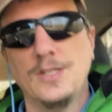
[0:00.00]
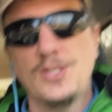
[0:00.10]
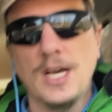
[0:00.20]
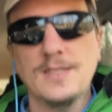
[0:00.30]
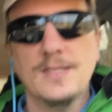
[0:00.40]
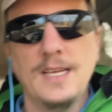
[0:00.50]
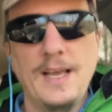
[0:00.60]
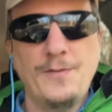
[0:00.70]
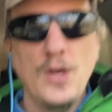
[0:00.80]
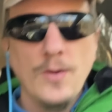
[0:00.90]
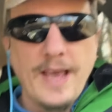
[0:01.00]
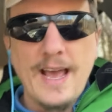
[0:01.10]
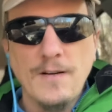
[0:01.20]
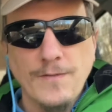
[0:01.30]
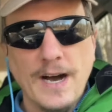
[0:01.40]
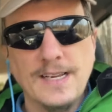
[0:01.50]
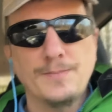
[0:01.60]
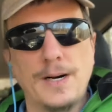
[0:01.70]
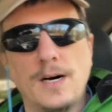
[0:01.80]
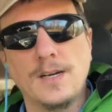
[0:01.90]
Just if you can't find
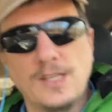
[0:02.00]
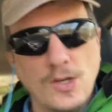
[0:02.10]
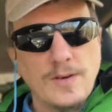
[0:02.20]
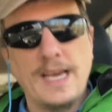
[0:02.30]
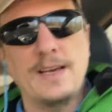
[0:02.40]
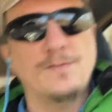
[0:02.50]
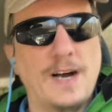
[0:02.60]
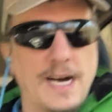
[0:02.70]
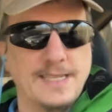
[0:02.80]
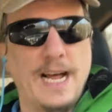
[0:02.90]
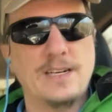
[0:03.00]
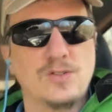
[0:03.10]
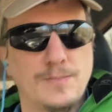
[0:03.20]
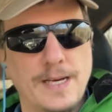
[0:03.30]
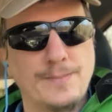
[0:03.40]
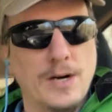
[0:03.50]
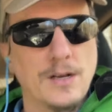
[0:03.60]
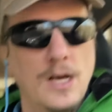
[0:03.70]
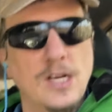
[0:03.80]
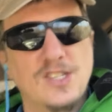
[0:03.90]
a bug, you can't find an actual bed
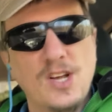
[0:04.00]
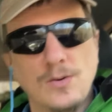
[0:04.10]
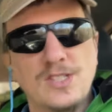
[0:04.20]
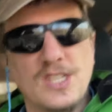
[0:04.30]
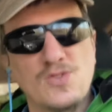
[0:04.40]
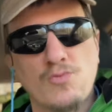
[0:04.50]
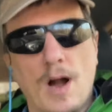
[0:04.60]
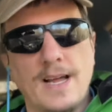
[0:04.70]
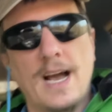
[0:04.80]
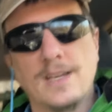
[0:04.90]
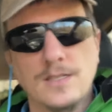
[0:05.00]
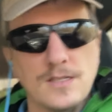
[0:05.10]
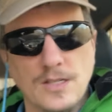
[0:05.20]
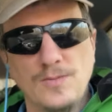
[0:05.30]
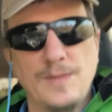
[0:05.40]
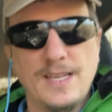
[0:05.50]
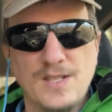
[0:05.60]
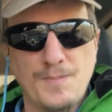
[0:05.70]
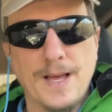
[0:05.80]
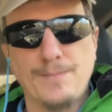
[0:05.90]
bug, don't just right out assume that
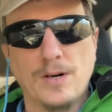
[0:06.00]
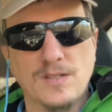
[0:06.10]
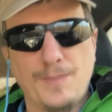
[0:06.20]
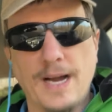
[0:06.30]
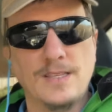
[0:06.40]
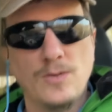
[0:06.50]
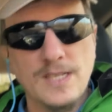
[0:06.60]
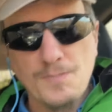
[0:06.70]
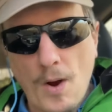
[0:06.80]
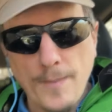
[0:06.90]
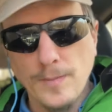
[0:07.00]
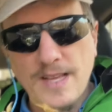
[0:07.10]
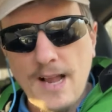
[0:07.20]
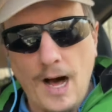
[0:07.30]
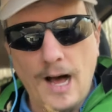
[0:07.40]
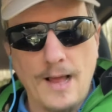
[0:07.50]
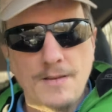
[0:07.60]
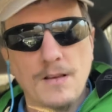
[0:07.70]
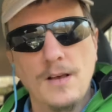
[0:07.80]
it's bed bugs biting you. It's probably not.